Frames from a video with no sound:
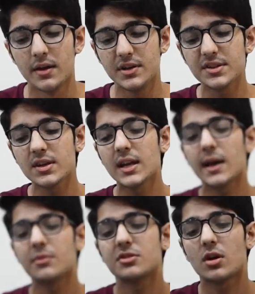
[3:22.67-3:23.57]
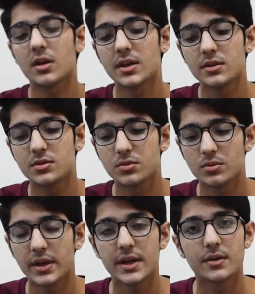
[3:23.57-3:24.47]
Recently I was talking
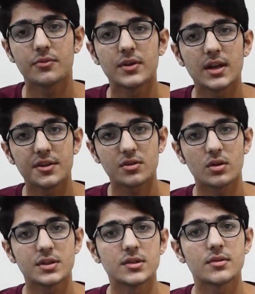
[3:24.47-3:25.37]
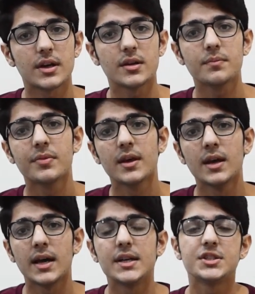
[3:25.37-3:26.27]
to a freelance content writer,
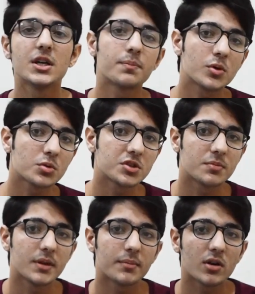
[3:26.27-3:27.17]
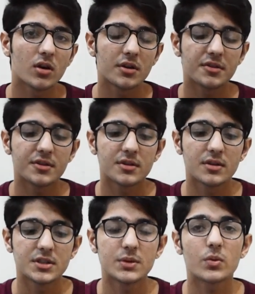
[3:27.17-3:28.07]
and she approached me because
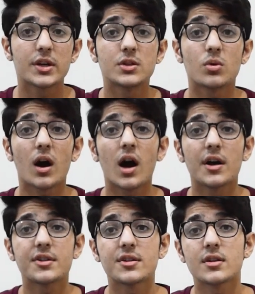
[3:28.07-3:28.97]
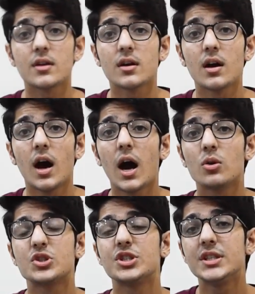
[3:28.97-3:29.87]
she wanted to ask
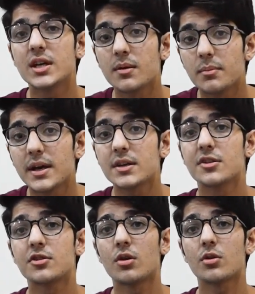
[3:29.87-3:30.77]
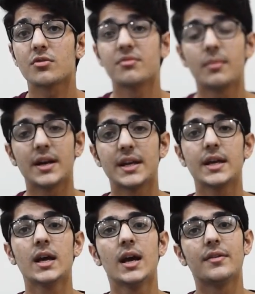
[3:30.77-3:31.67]
how she can make the sort of
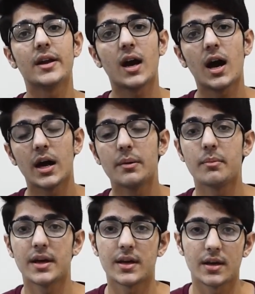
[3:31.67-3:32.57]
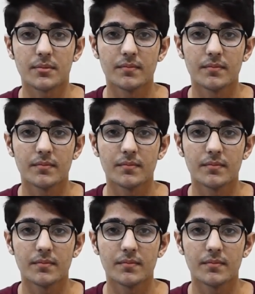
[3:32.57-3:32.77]
money that I'm making.